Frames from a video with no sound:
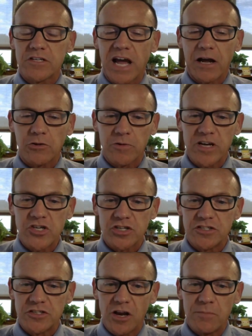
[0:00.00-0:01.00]

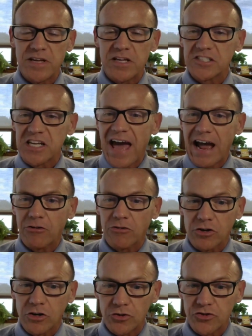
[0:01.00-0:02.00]
declaration done because of
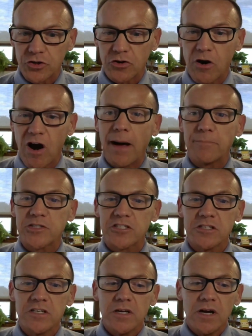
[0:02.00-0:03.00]
agriculture
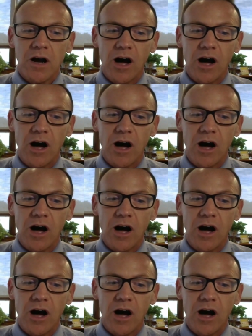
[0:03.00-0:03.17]
crops.